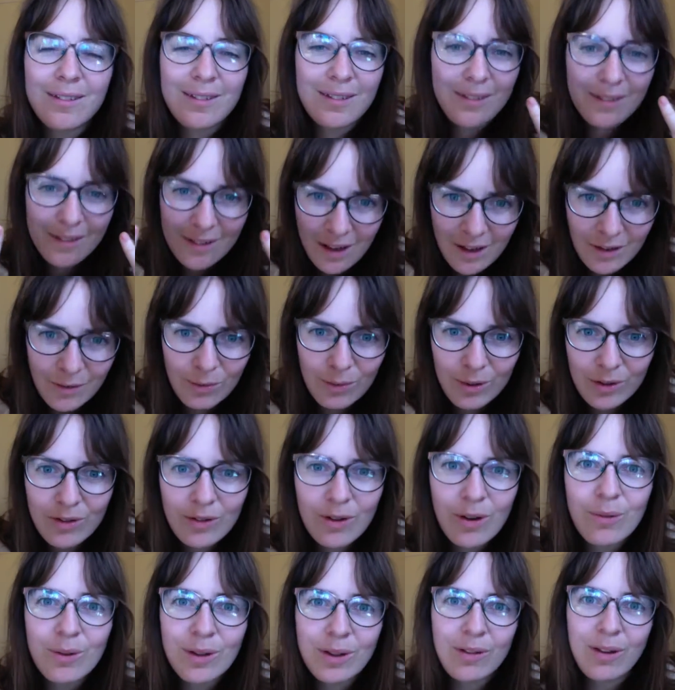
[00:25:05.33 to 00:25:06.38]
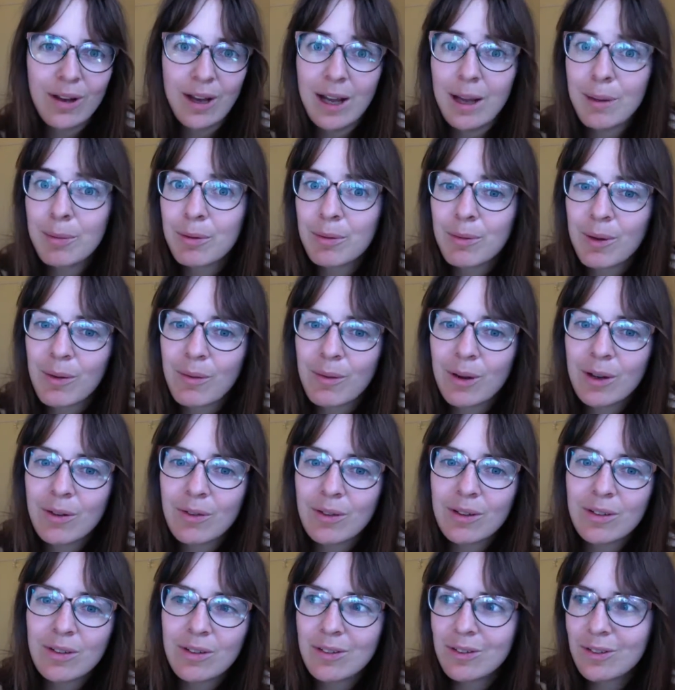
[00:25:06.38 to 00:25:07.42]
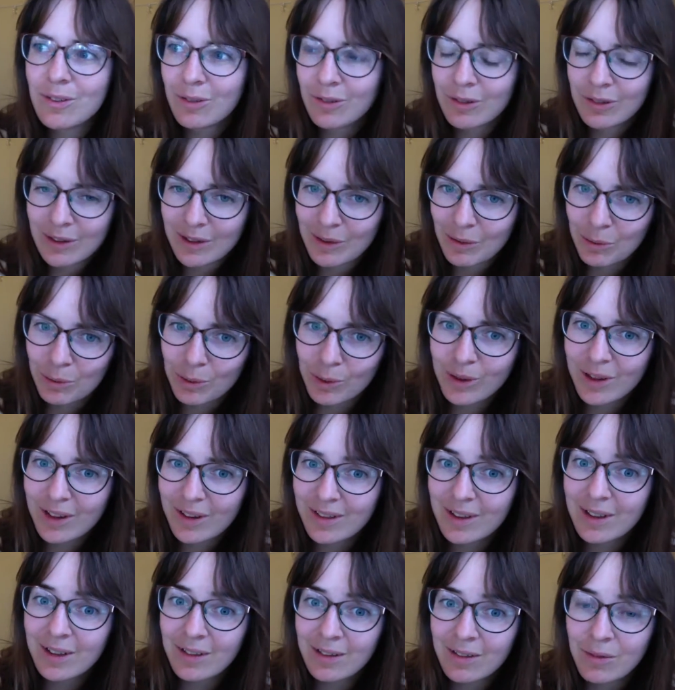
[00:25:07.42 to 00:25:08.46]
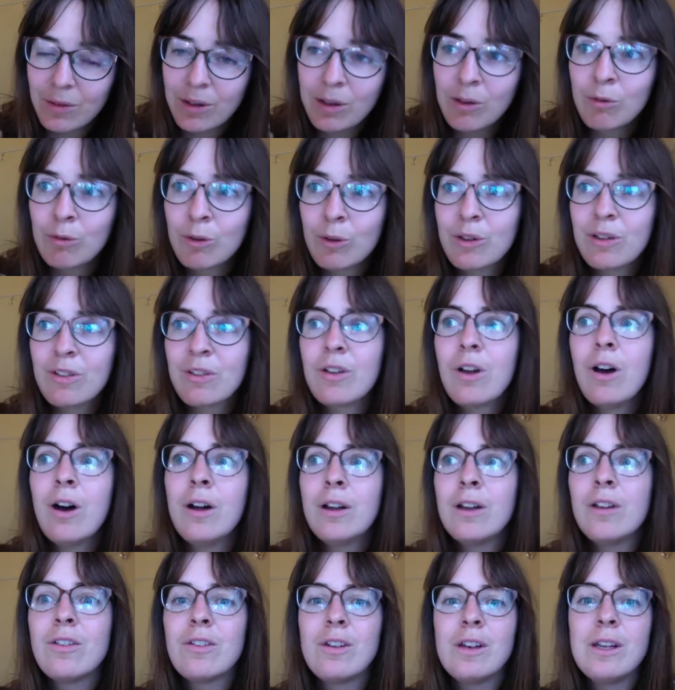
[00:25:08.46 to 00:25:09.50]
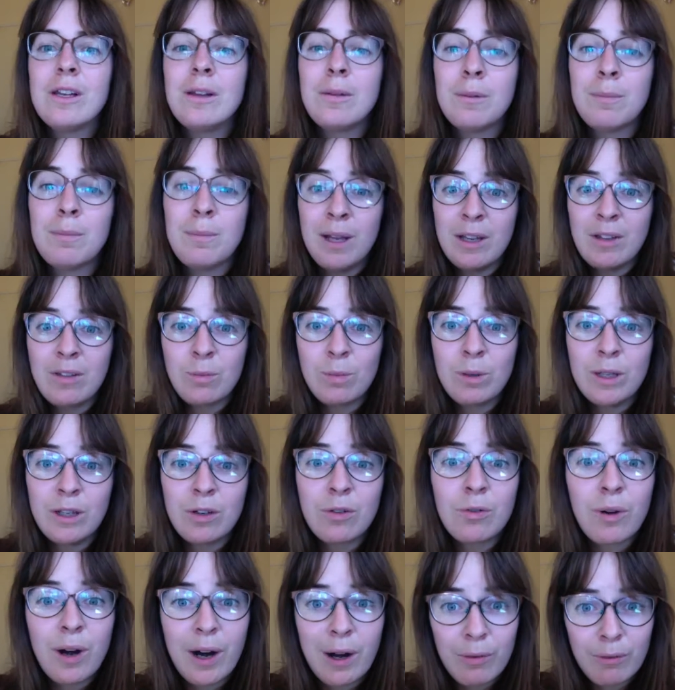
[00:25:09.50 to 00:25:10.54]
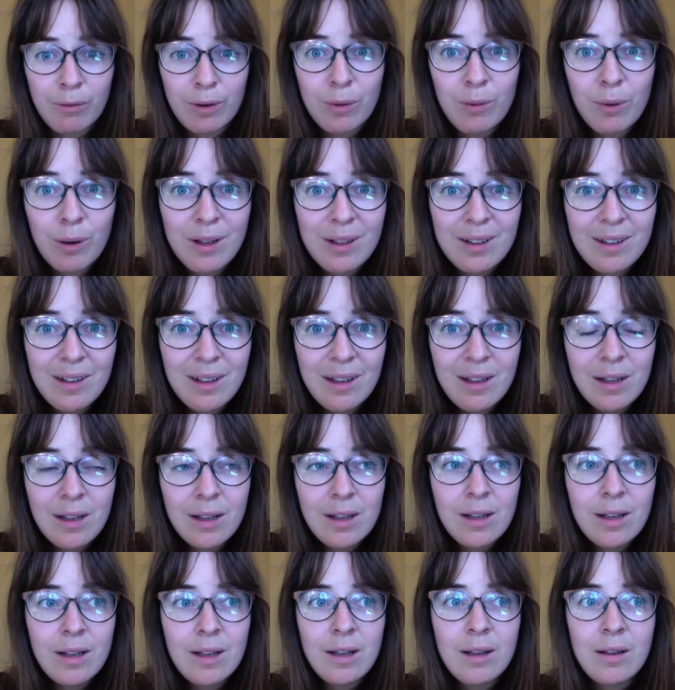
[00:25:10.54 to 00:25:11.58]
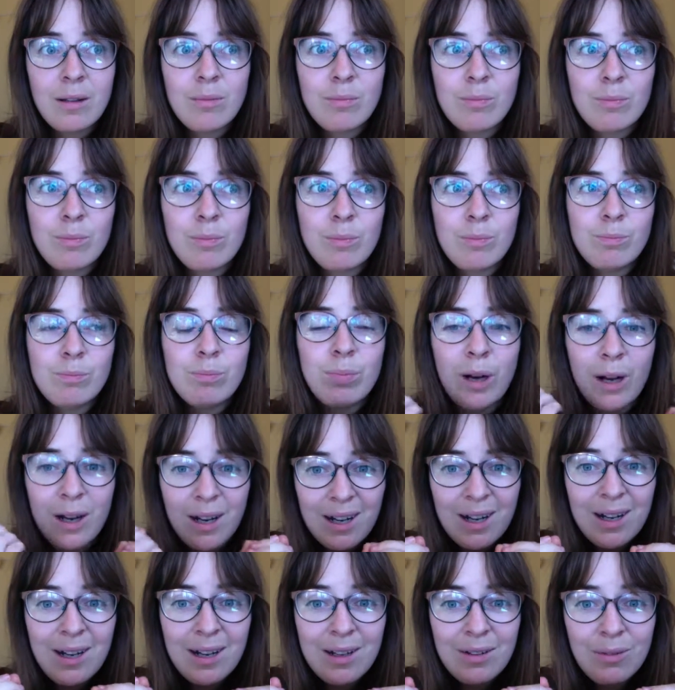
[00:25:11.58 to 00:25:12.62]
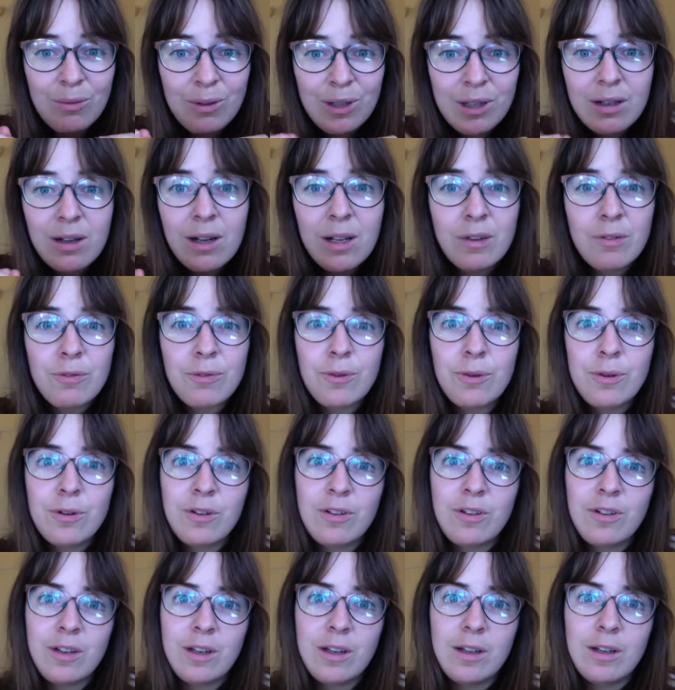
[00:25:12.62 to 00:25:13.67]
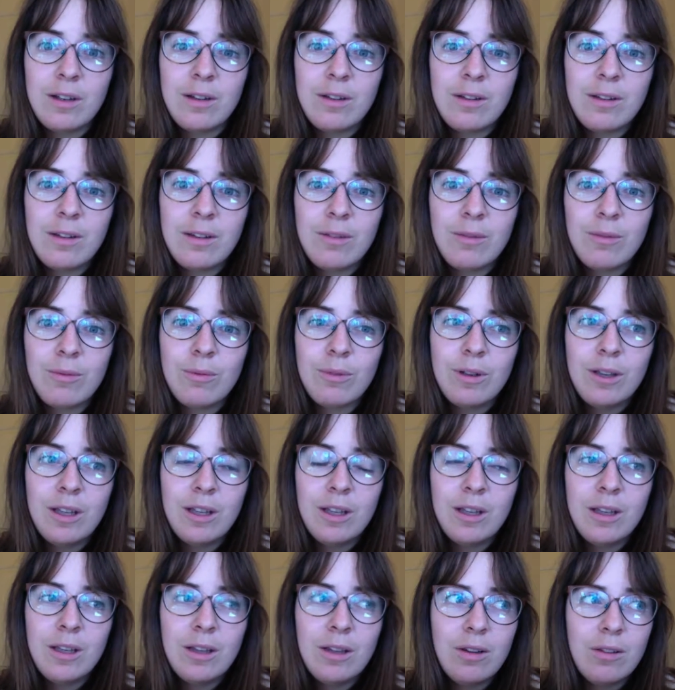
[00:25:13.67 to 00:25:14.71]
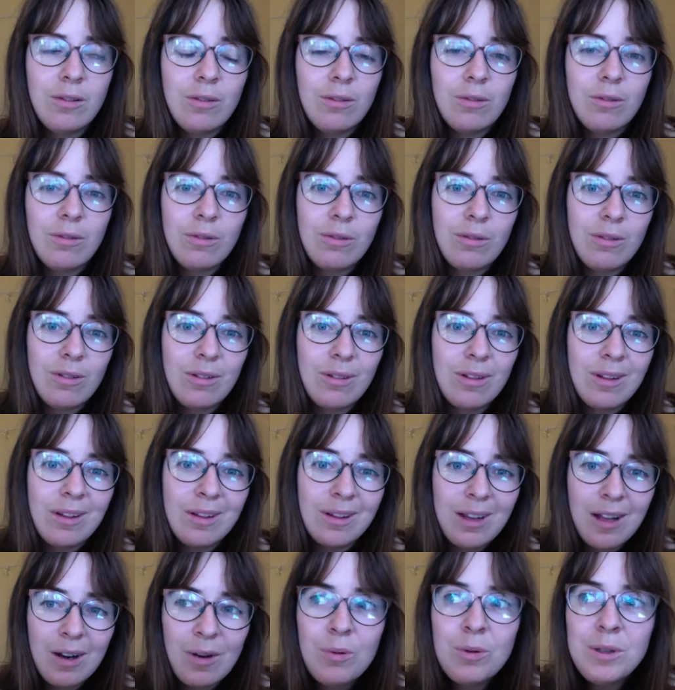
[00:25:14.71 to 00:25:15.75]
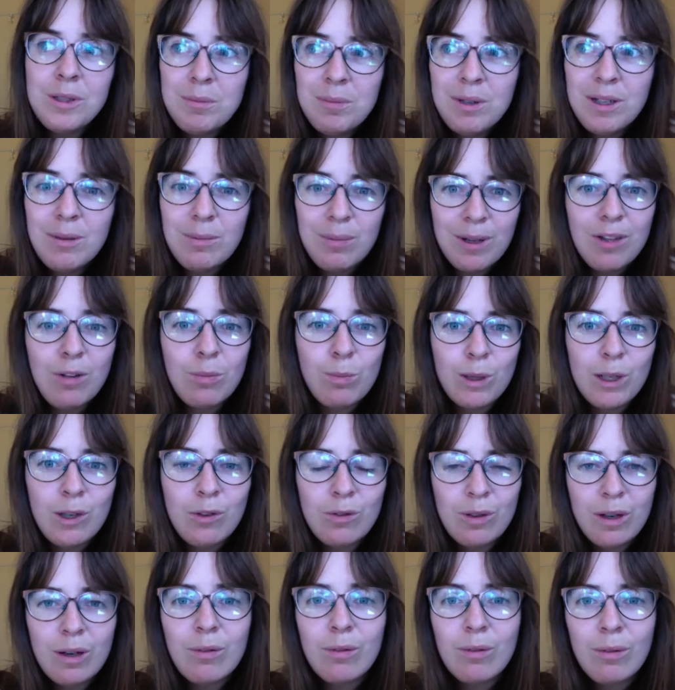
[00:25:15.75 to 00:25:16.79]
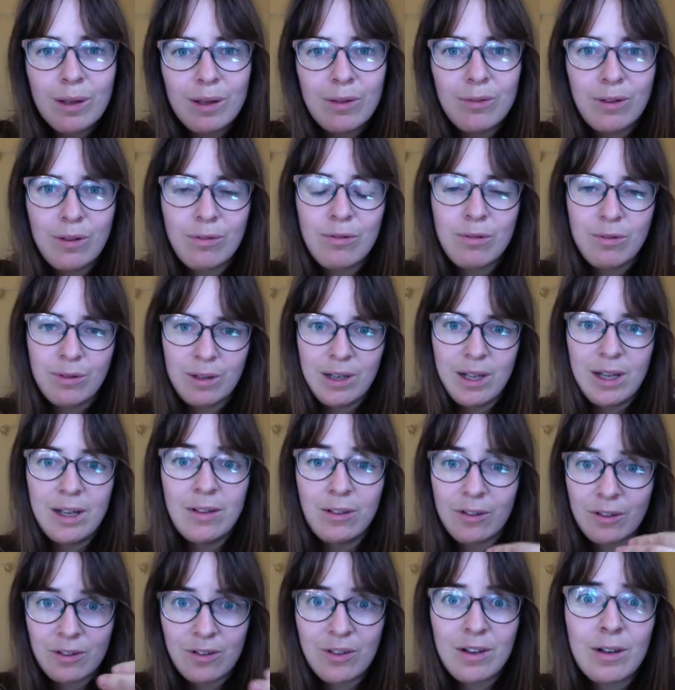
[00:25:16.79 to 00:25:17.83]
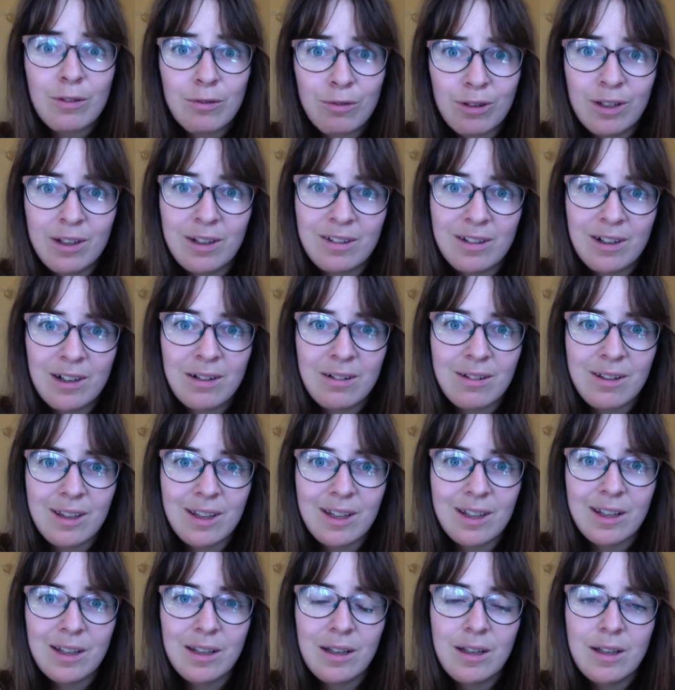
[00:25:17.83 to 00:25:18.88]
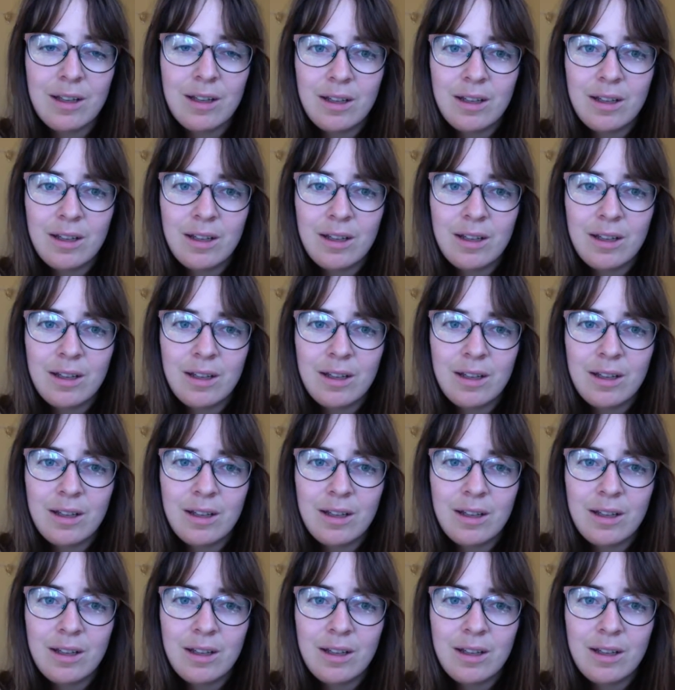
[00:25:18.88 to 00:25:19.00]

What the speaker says: not what's going to happen when we transition to the new world. I think the new world is honestly the best place for everyone, but we can't force it. It can only be the best place for everyone if everyone enters there voluntarily.